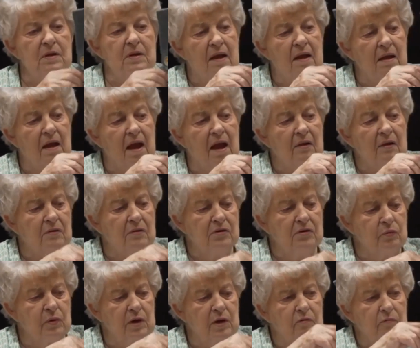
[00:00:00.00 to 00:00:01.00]
was I, I
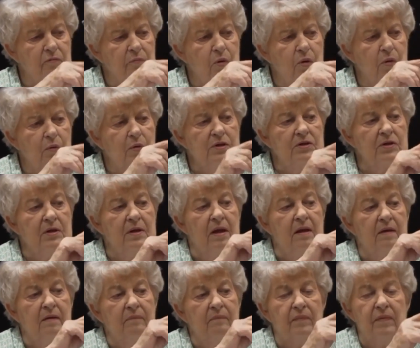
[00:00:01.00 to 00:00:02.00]
earned 12 more, which
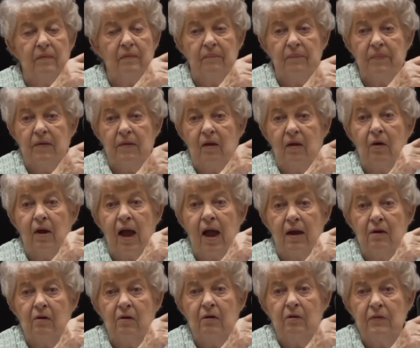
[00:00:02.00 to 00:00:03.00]

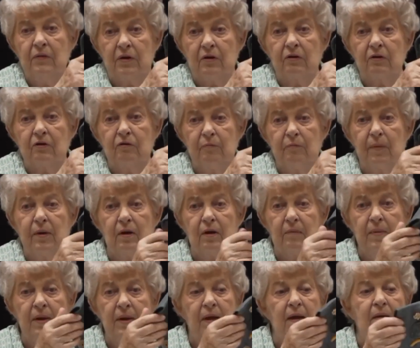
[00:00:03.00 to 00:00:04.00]
I earned the curved
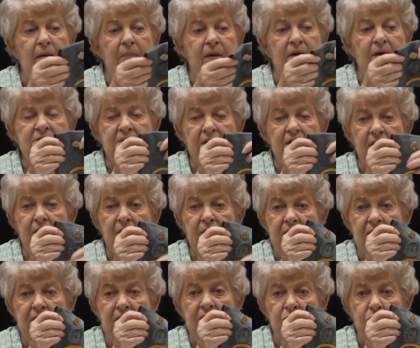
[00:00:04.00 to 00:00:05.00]
barb because I
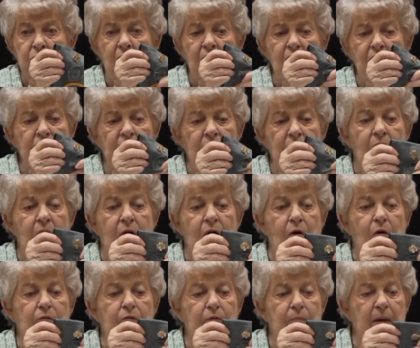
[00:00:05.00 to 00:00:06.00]
did 12
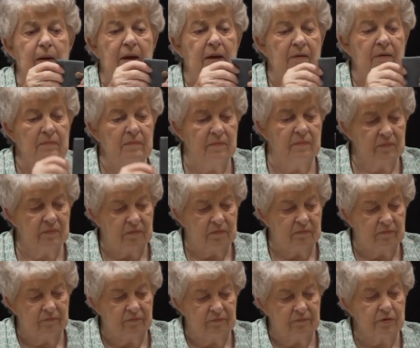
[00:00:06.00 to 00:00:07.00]
over my
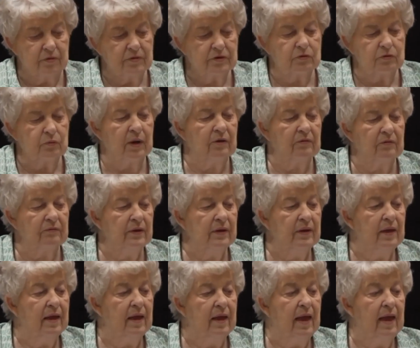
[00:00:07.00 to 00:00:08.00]
first 12.
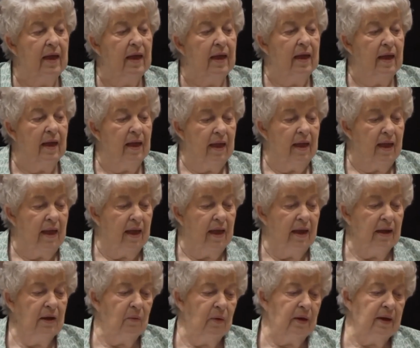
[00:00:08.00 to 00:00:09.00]

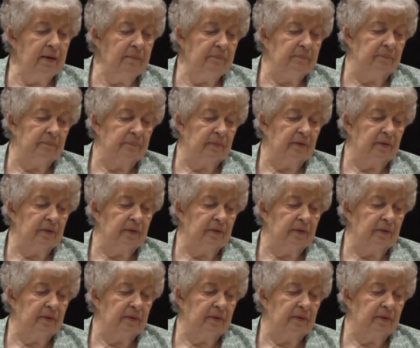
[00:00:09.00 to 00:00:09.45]
Anyway,